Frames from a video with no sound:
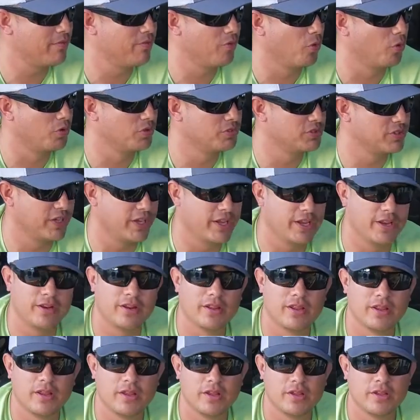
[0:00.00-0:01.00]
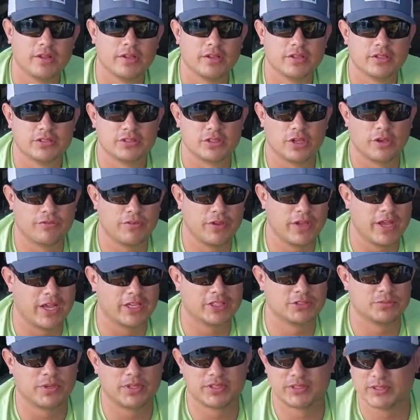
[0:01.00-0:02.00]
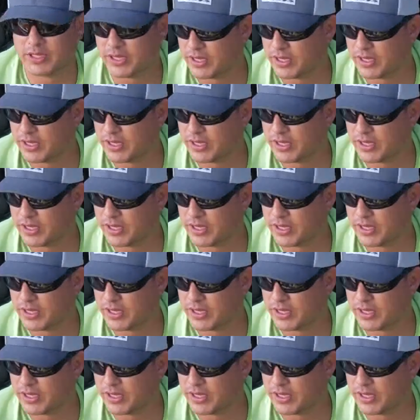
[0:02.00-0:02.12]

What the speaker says: 14. So if you guys want to see